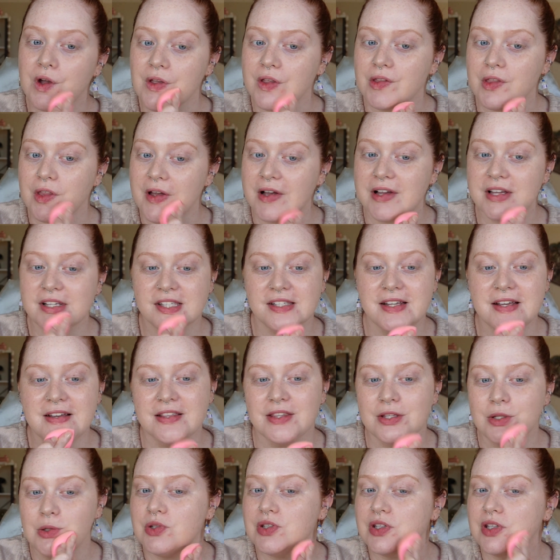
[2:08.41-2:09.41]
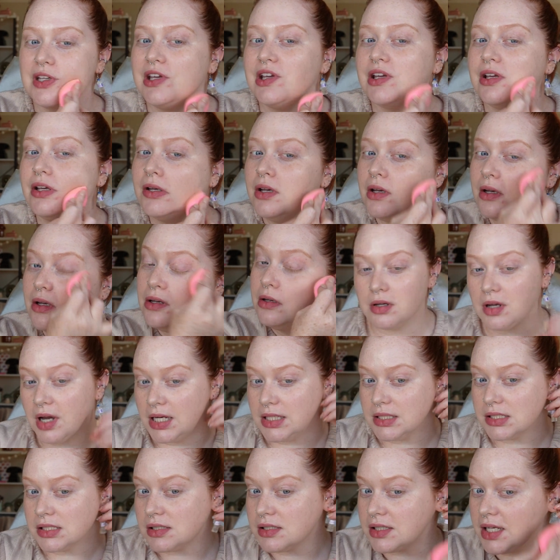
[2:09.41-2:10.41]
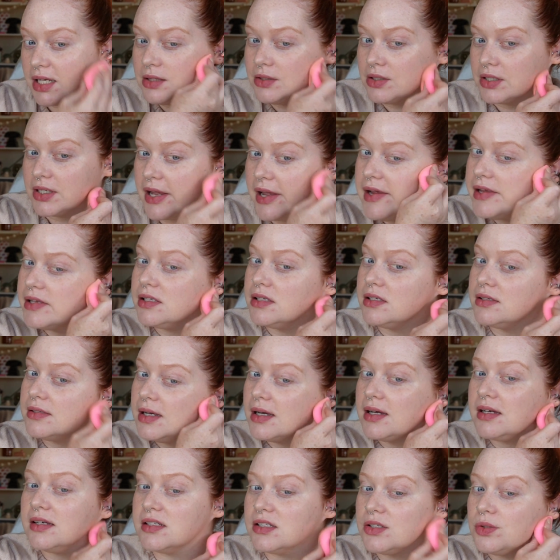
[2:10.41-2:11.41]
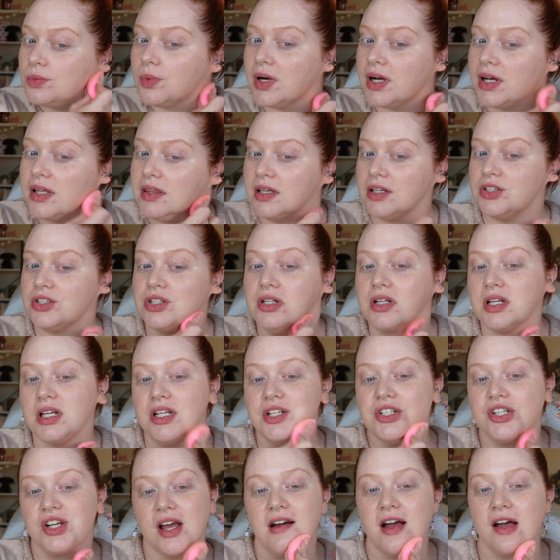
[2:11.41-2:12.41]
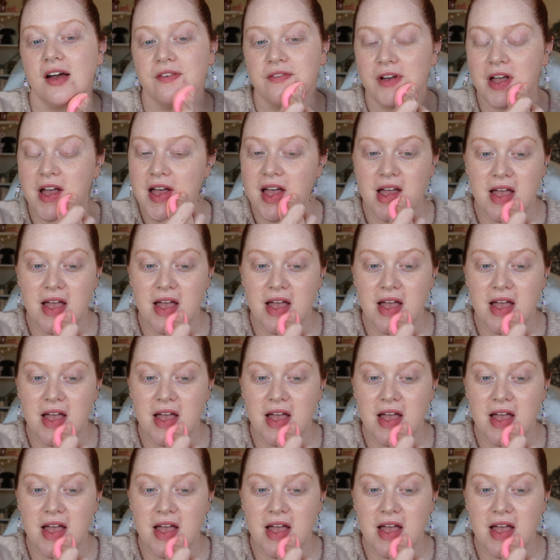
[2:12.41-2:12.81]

Lux and Lucy kind of state their cases as to why they should each have